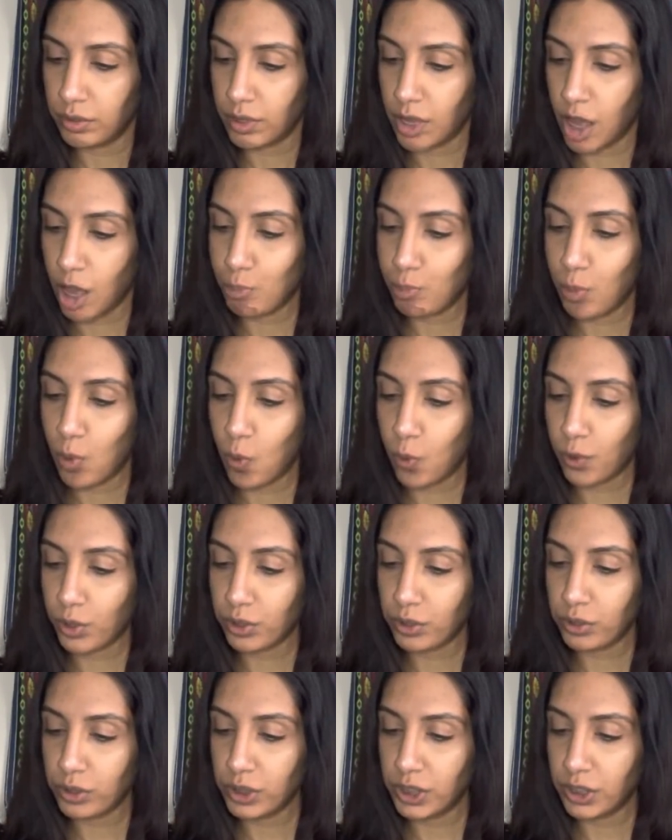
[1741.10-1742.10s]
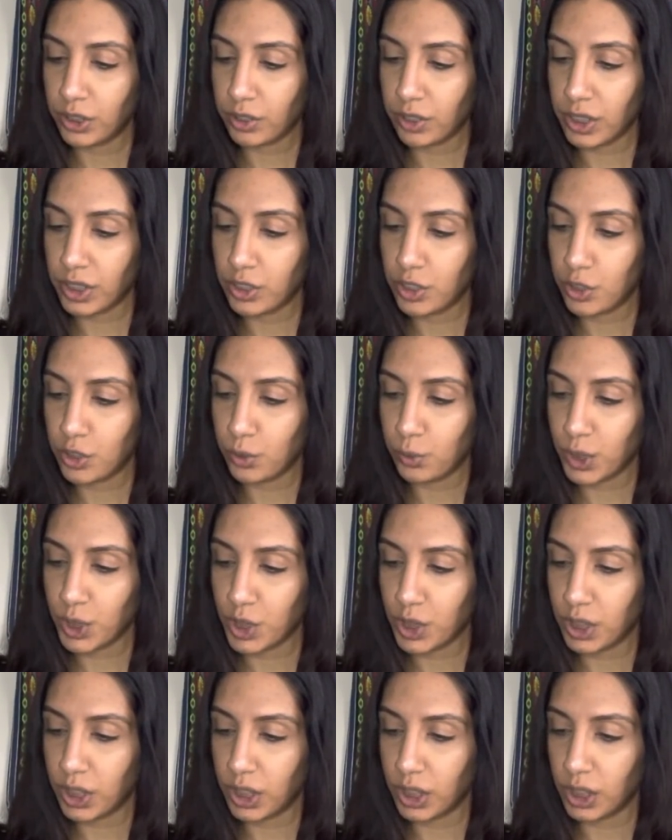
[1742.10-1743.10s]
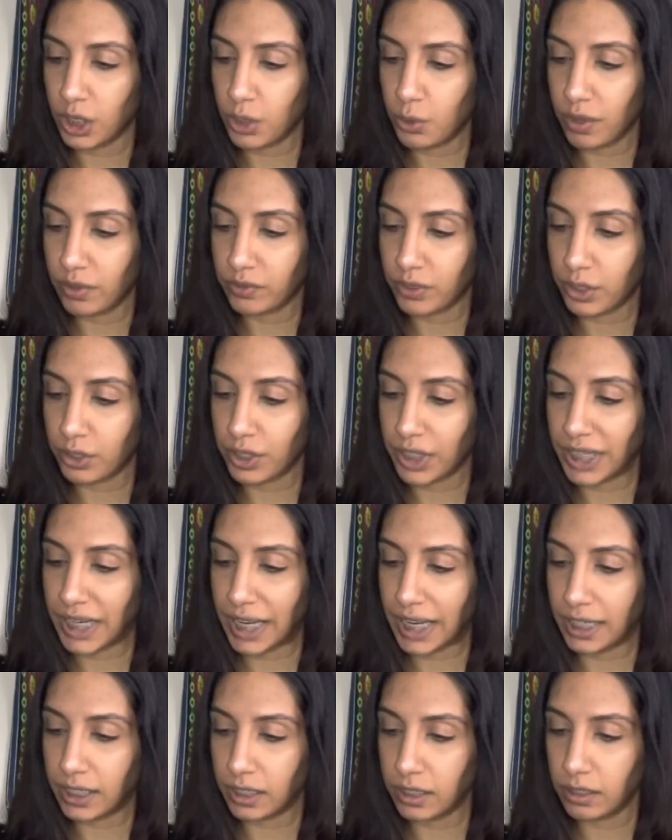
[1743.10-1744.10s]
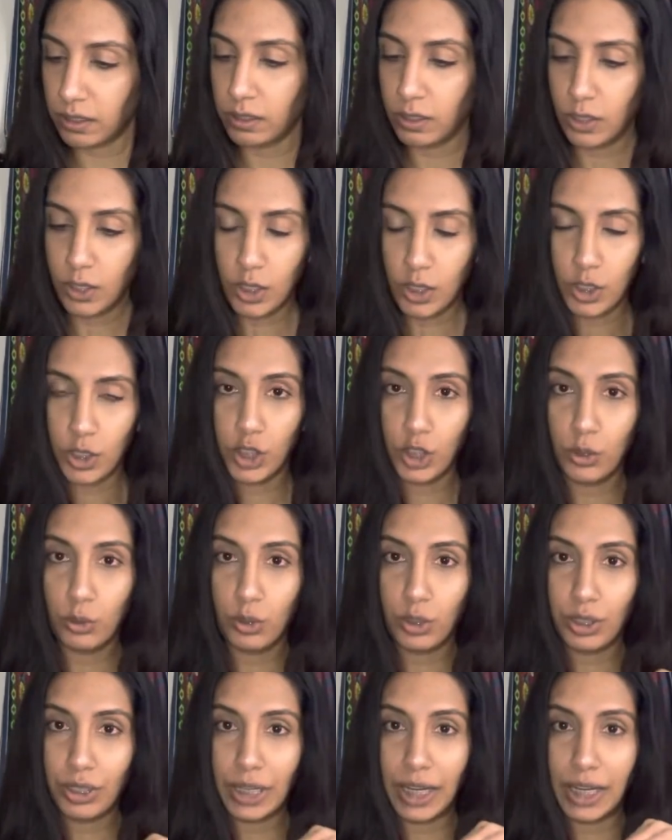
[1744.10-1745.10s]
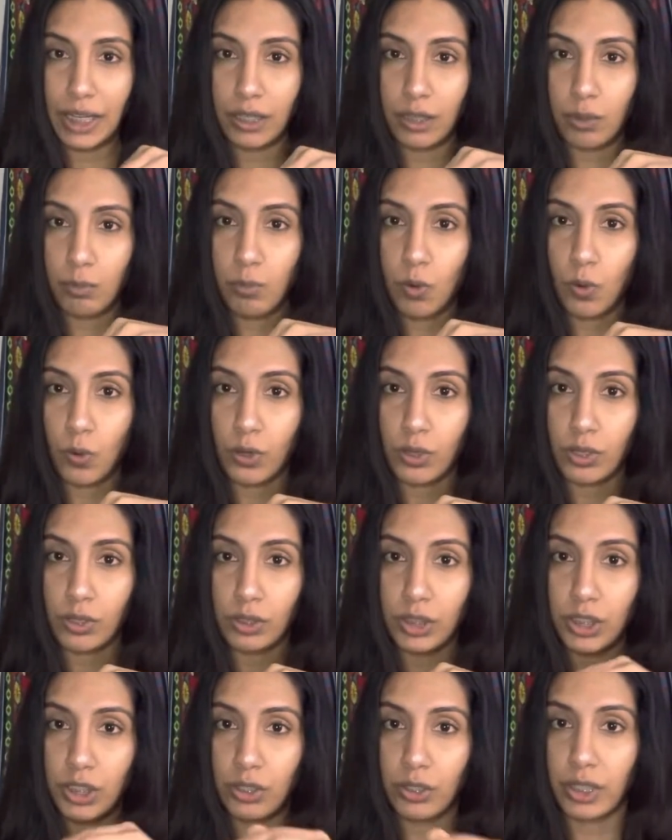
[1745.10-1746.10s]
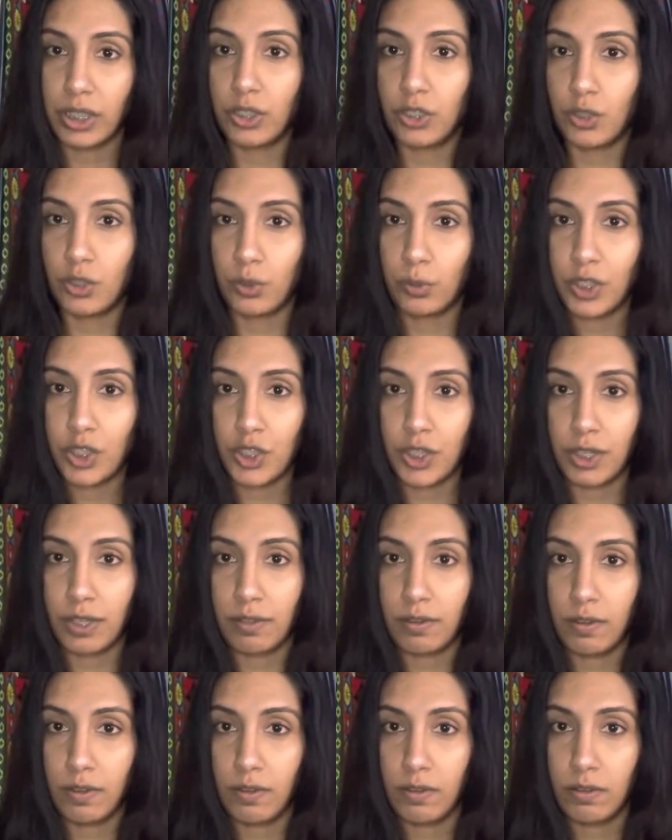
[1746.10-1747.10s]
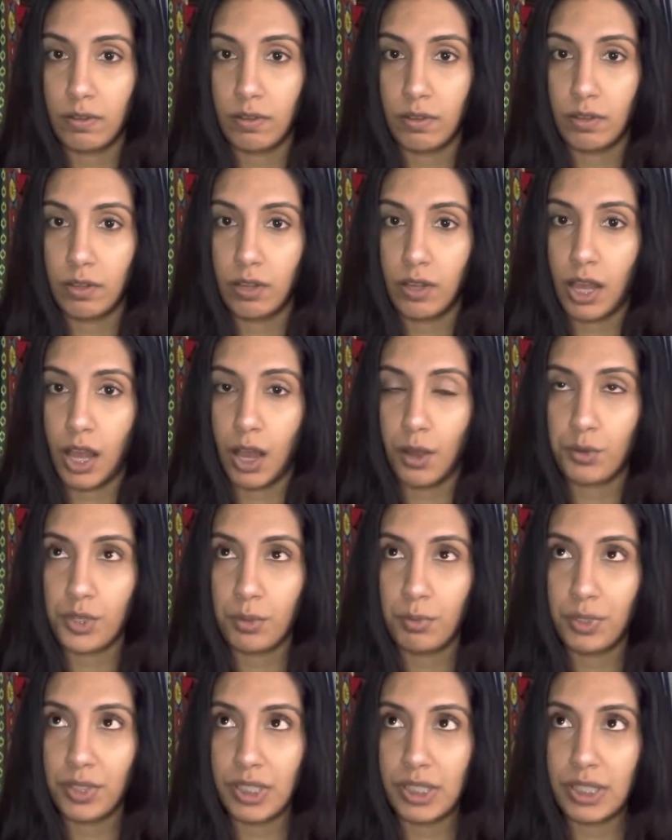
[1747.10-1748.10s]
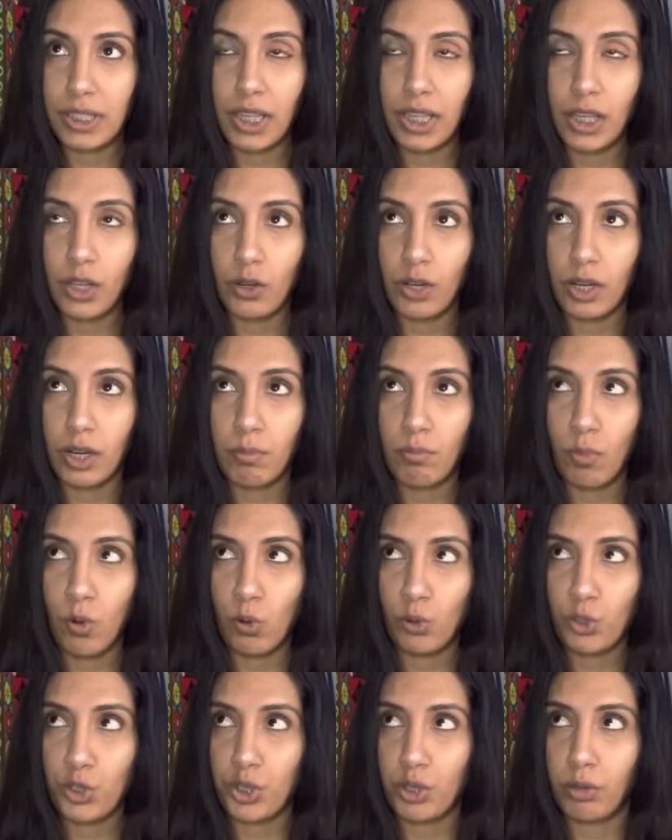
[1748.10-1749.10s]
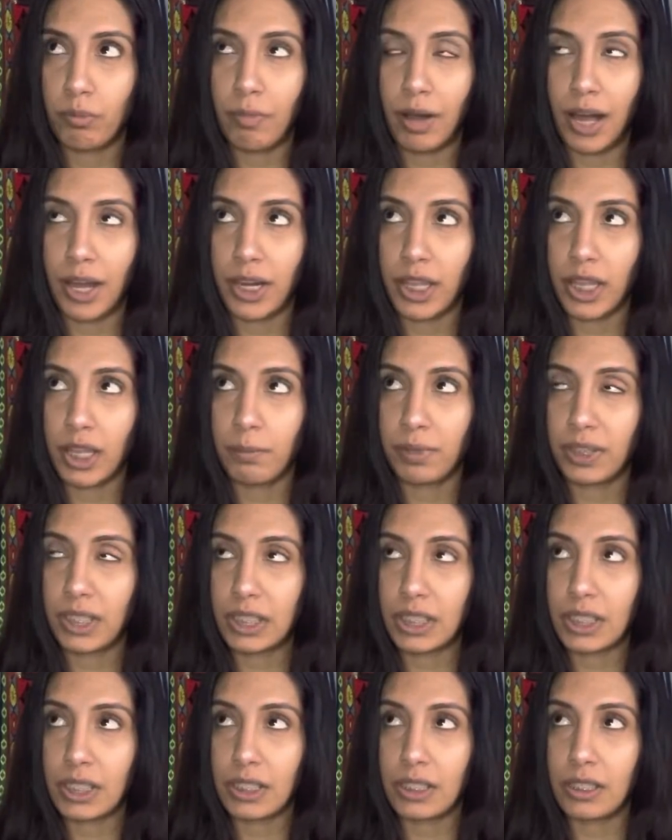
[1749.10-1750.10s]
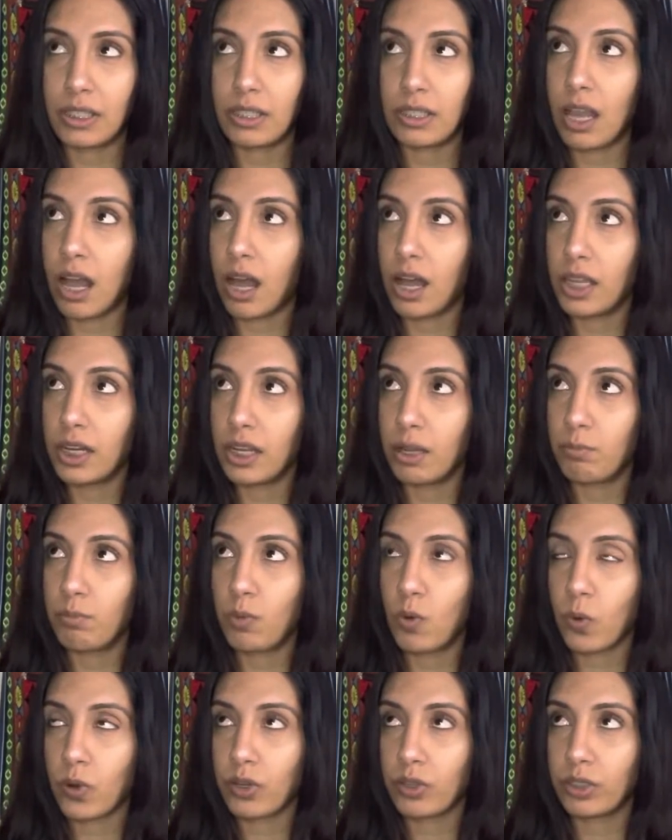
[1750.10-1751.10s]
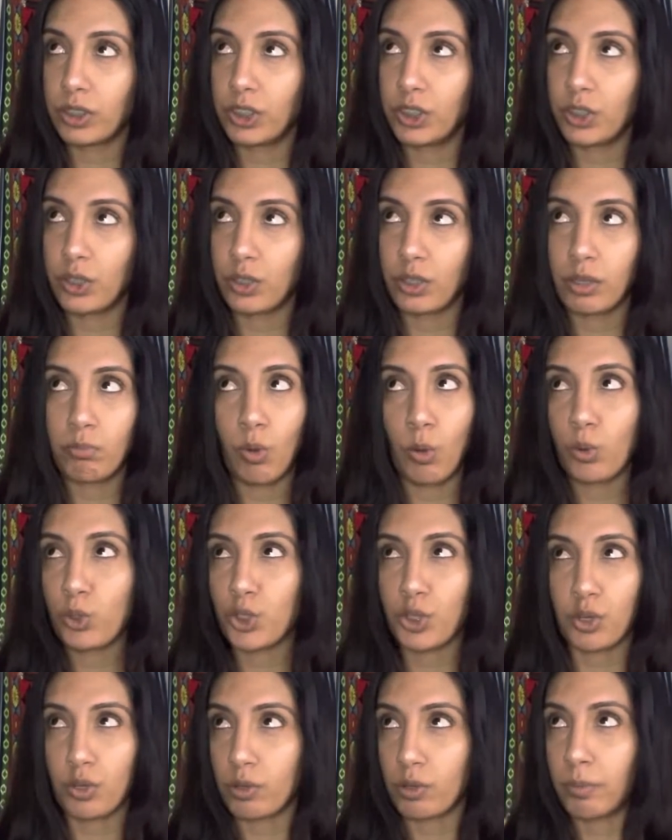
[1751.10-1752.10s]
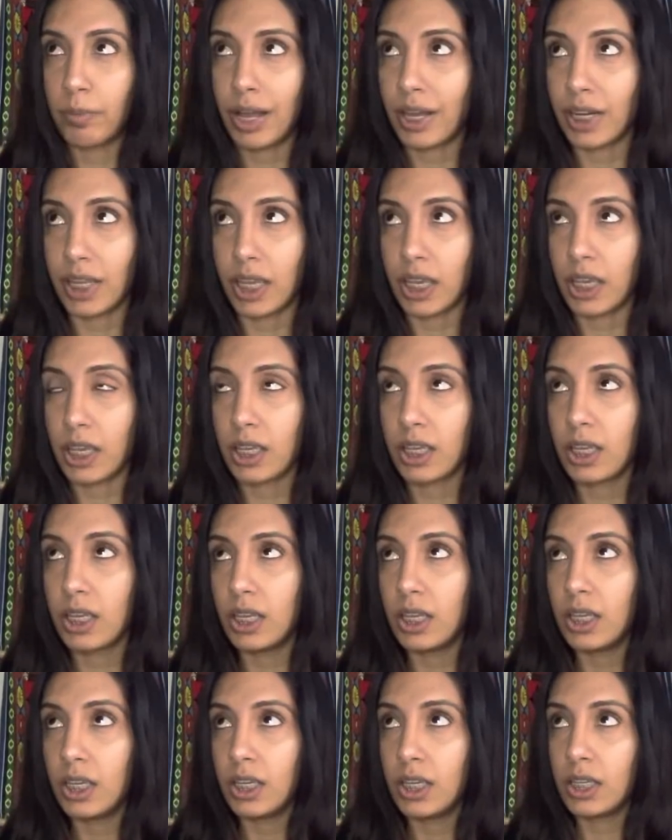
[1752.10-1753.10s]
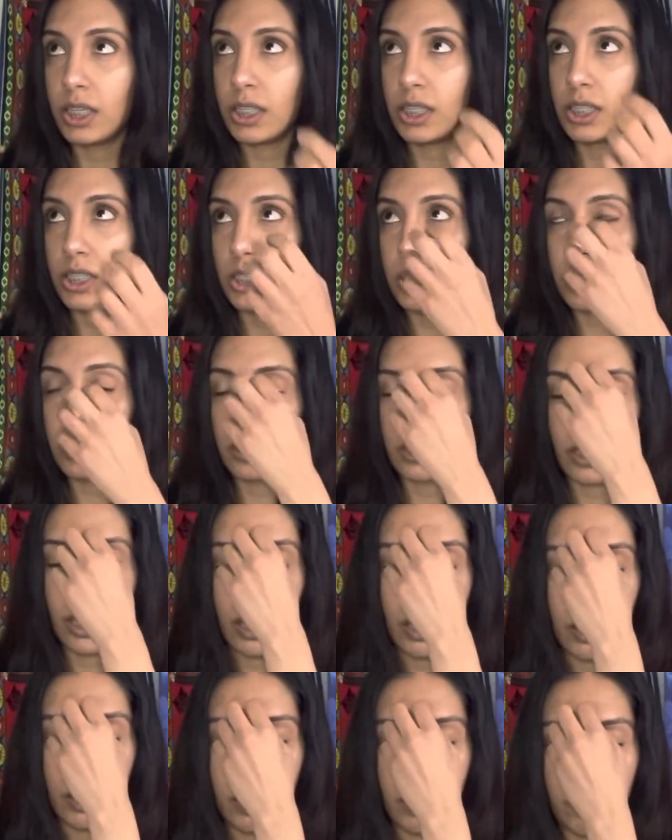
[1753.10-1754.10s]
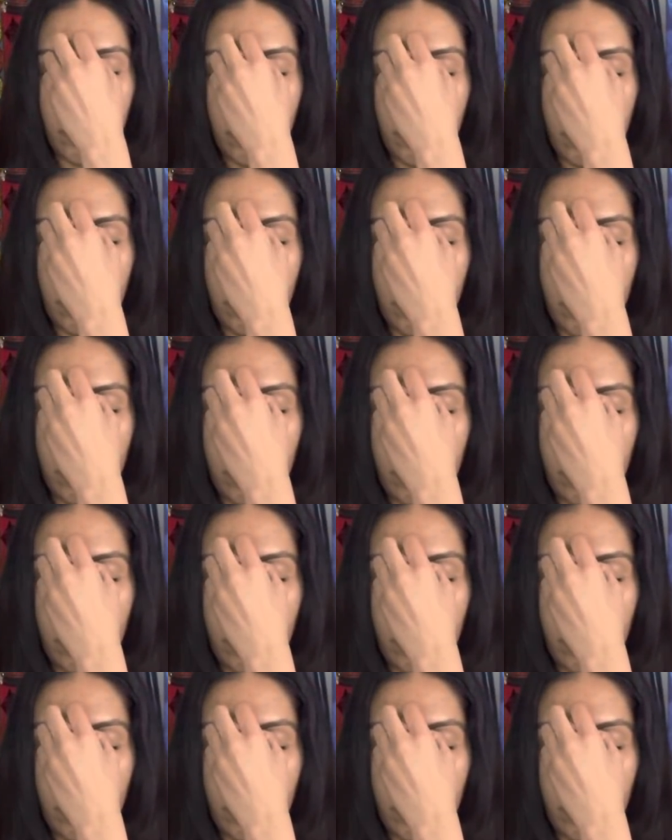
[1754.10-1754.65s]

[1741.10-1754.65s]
a portal in your intuition that you have created. You created a portal in your intuition. I was about to say your emotional body, but this is not a portal in your emotional body. This is um,